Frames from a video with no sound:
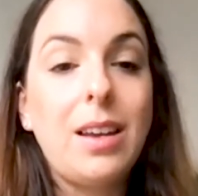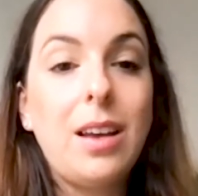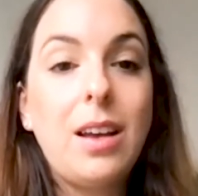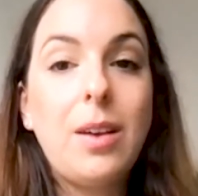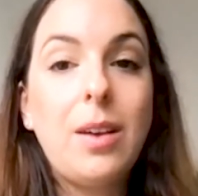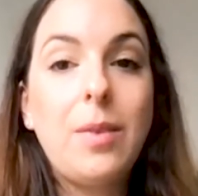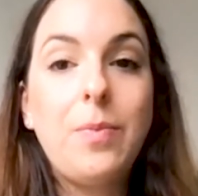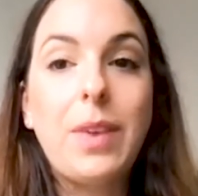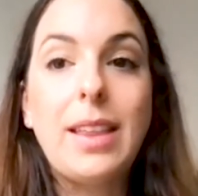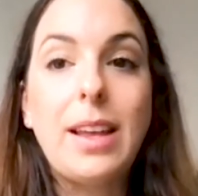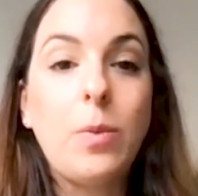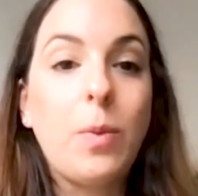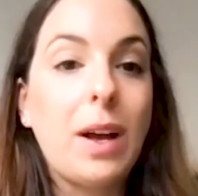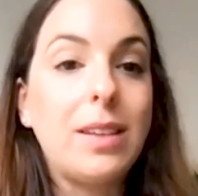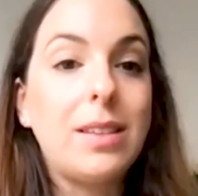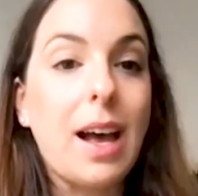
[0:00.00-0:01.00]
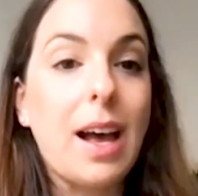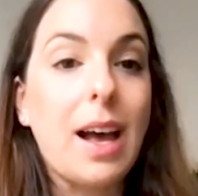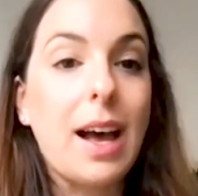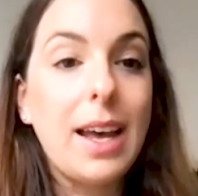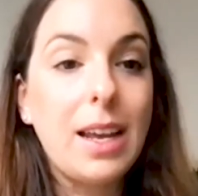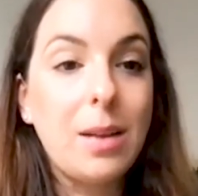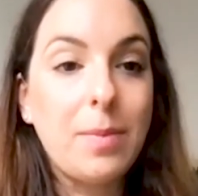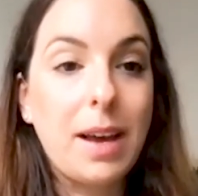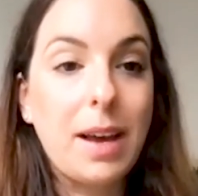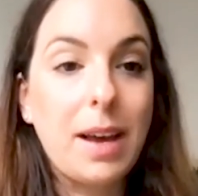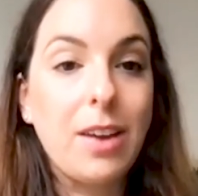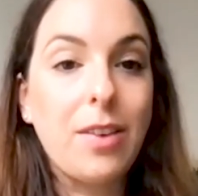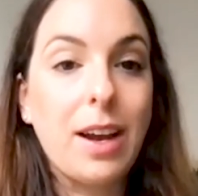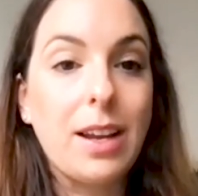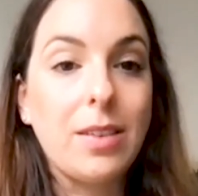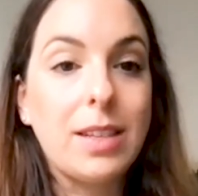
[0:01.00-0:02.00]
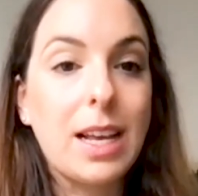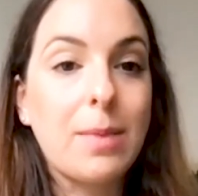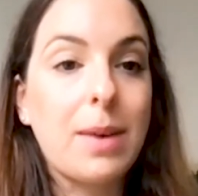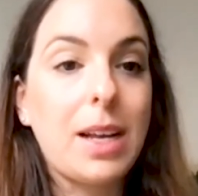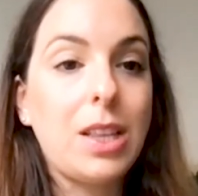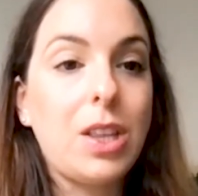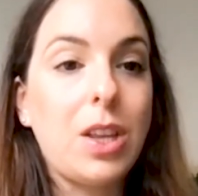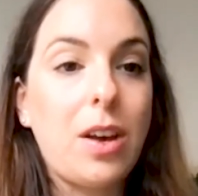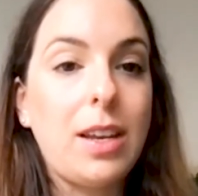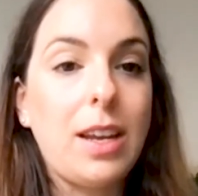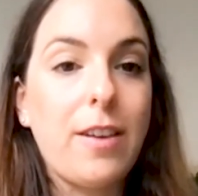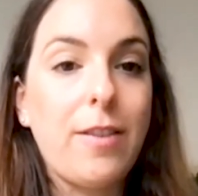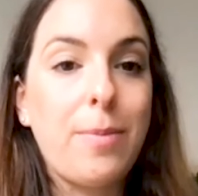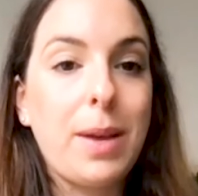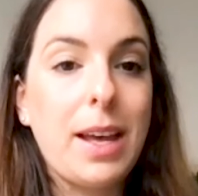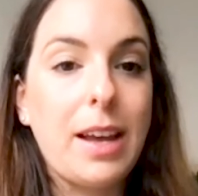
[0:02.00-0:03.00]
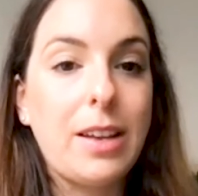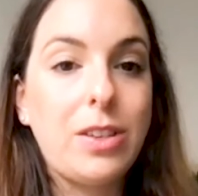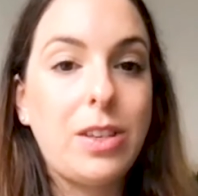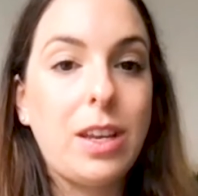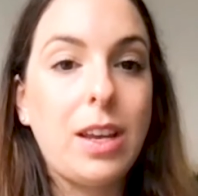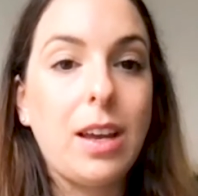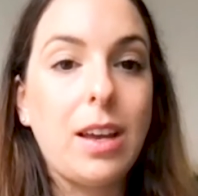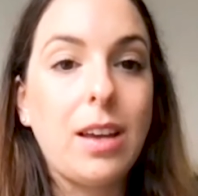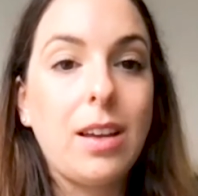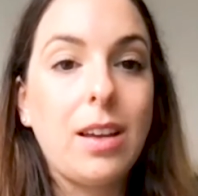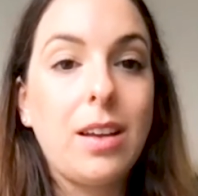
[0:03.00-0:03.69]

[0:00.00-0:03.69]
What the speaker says: And then once I had a migraine, it was like my 3rd year of PhD,